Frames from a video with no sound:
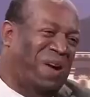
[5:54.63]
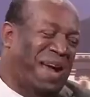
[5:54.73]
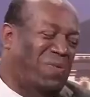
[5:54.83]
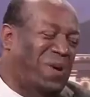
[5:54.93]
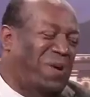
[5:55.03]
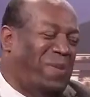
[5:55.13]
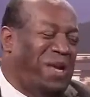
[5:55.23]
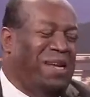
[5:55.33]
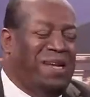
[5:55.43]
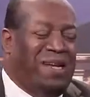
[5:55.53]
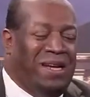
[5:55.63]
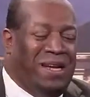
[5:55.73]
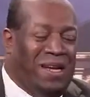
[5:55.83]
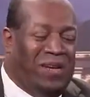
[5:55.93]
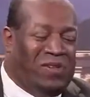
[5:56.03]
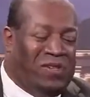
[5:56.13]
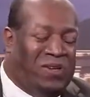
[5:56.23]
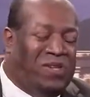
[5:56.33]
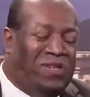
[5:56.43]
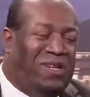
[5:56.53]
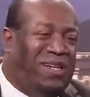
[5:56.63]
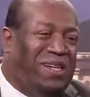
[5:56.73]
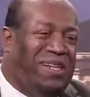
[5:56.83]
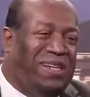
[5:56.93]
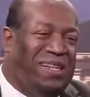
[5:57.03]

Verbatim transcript: Right, but I mean, you know, they got that whole thing with